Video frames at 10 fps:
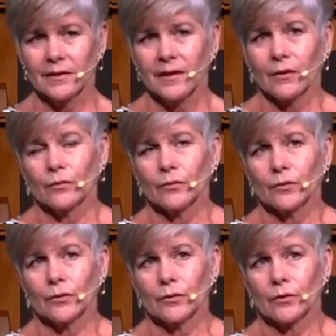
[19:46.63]
Now,
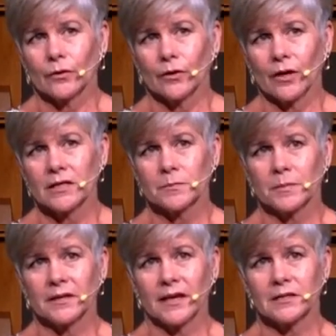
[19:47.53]
her
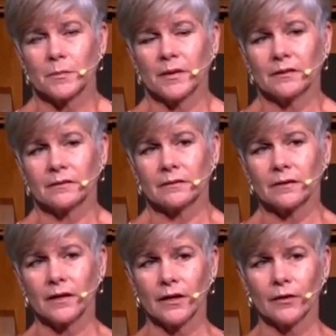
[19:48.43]
husband has been
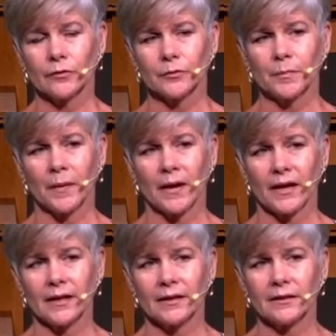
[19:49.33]
killed
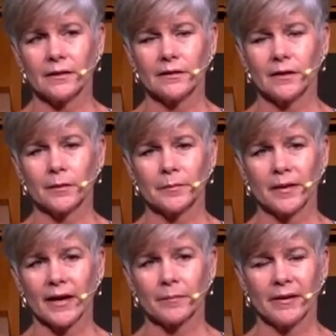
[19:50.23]
by a young
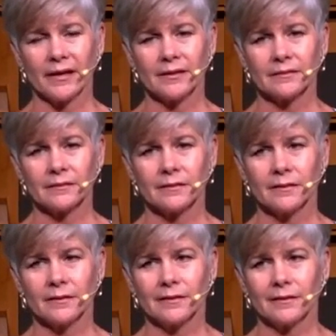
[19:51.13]
black man,
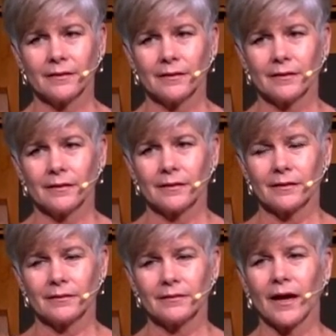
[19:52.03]

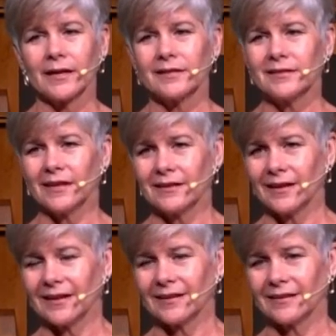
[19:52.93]
not
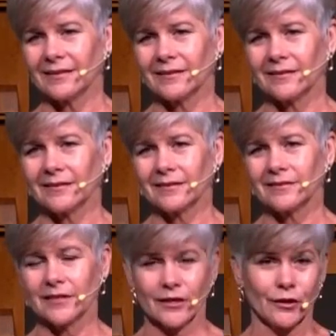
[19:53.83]
intending
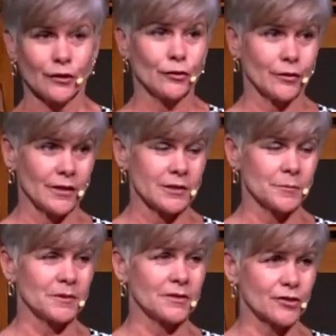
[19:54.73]
to kill her
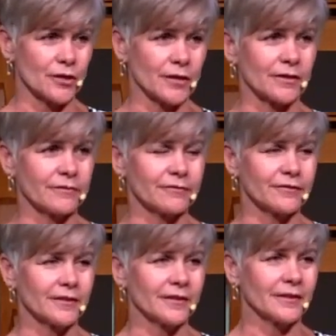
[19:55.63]
husband, the
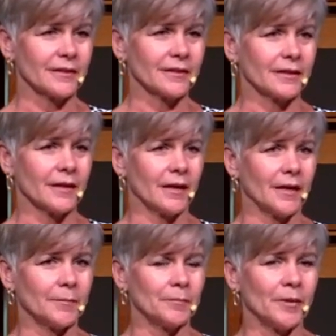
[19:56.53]
sheriff,
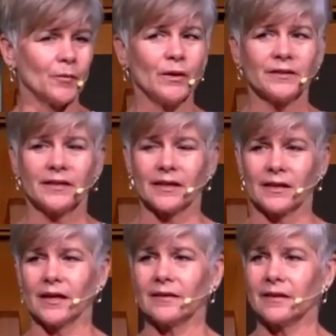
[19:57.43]
um, but wielding a
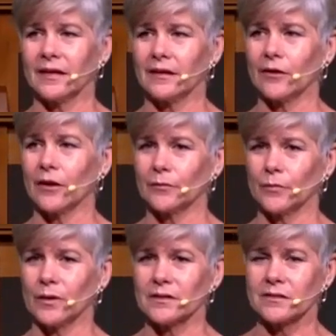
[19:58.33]
gun that he thought
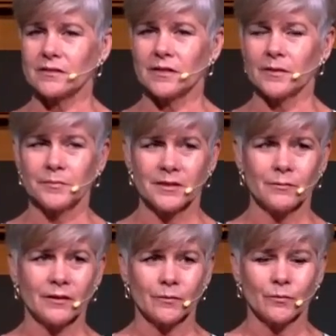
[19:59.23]
was
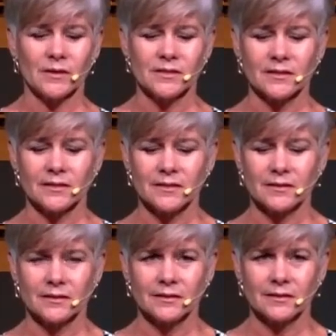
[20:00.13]
empty it wasn't.
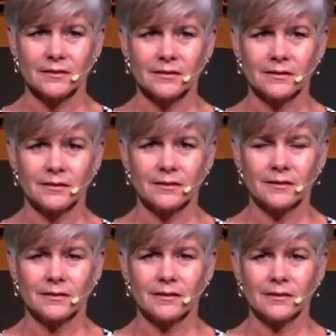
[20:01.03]

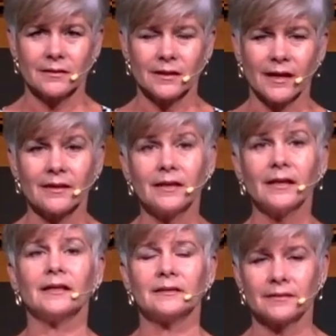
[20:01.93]
And
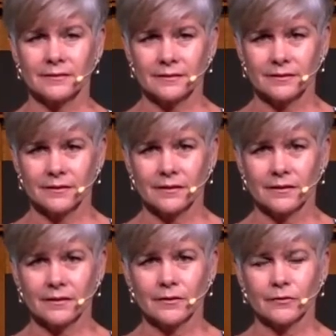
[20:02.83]
then
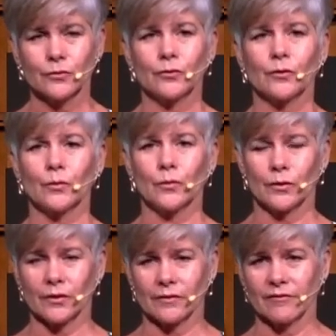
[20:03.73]
to the
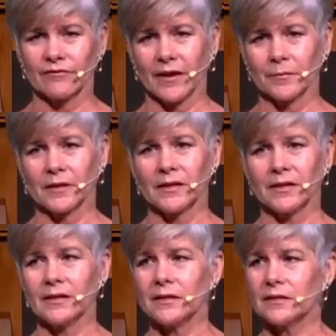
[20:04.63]
horror of the family,
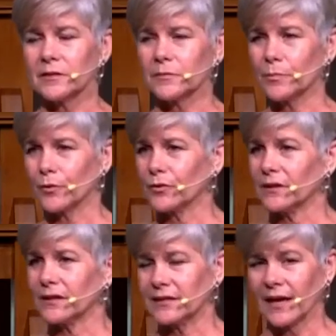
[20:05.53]
he's
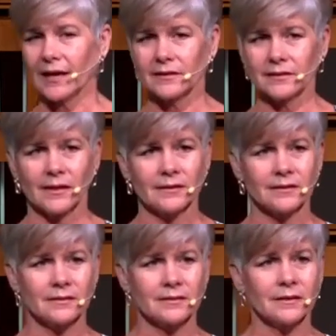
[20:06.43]
brutally attacked,
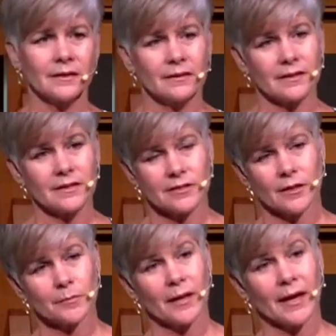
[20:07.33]
and this
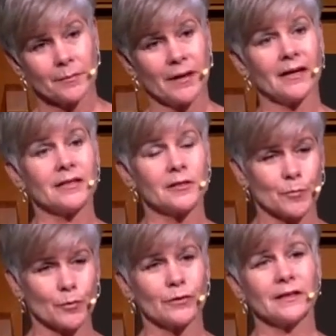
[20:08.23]
young black man is
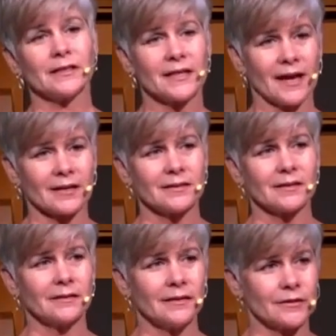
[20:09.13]
brutally attacked
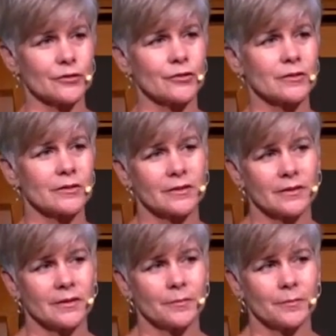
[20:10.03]
and lynched
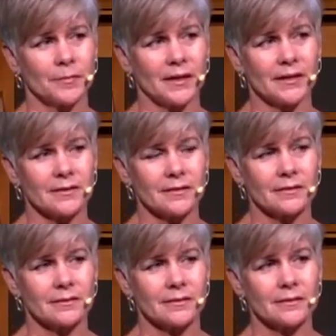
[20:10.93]
by
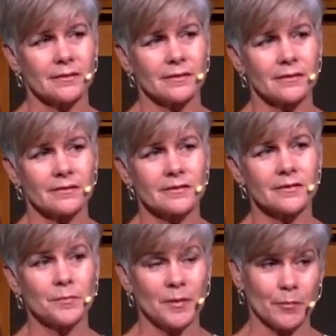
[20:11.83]

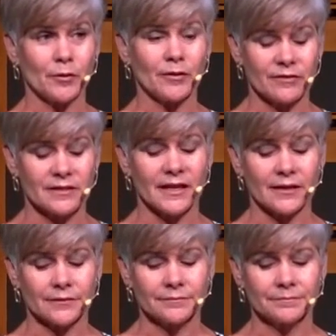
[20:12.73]
some people of the
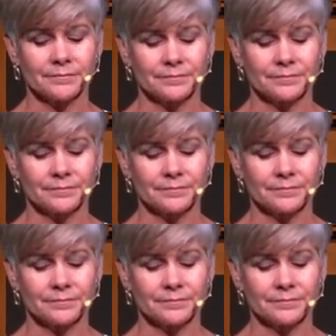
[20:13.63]
town.